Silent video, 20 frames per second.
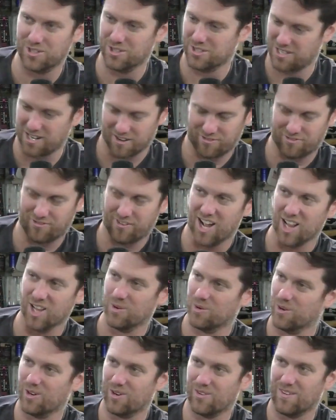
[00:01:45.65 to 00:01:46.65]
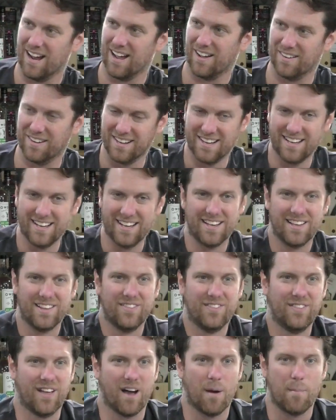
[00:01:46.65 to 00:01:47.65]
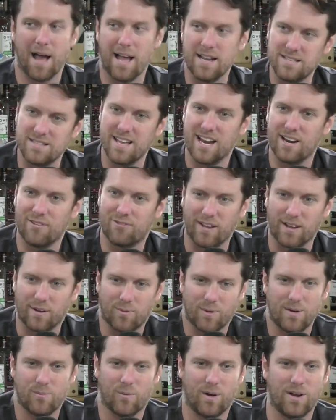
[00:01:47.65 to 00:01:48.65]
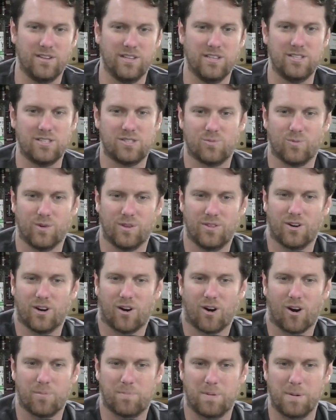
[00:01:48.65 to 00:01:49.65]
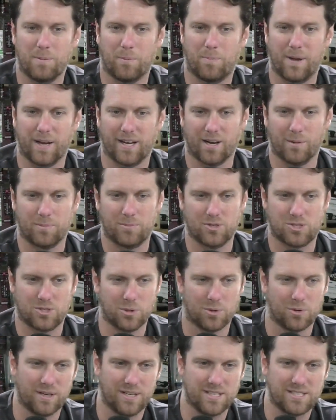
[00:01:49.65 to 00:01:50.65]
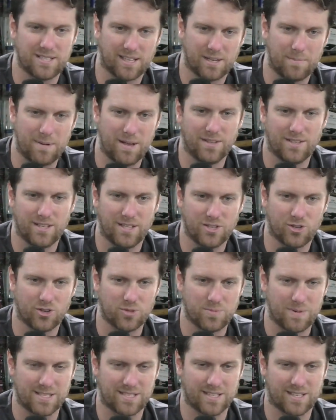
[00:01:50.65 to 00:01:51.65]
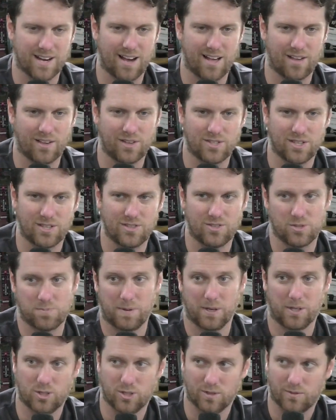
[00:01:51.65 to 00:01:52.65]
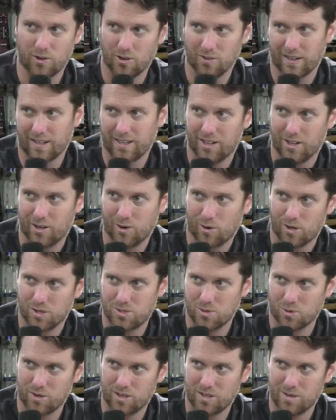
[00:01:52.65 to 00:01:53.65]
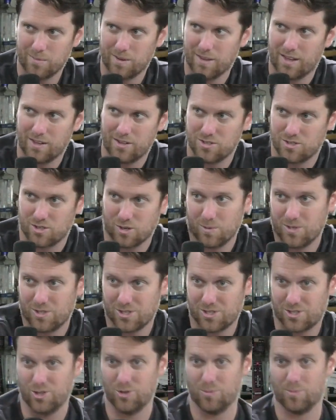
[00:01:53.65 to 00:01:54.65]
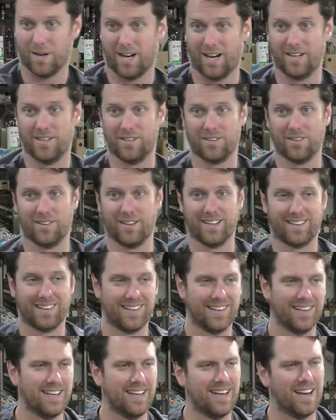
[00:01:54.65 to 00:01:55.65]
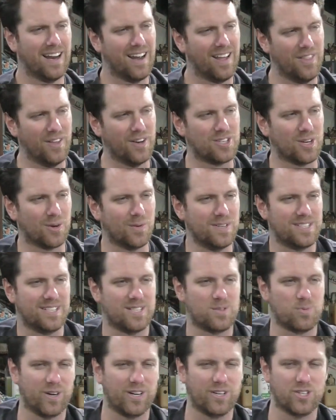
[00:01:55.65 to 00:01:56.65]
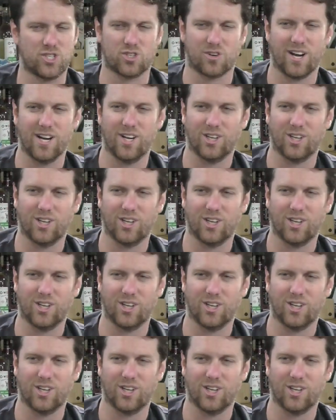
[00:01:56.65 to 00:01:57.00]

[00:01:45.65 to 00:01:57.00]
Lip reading: You just got to follow her around. Imagine that if, like, when there are people picking up the stories, like, Abella Danger goes back to college and there's pictures of her, like, in an auditorium, and then there's always just you behind her. There's always this weird stranger.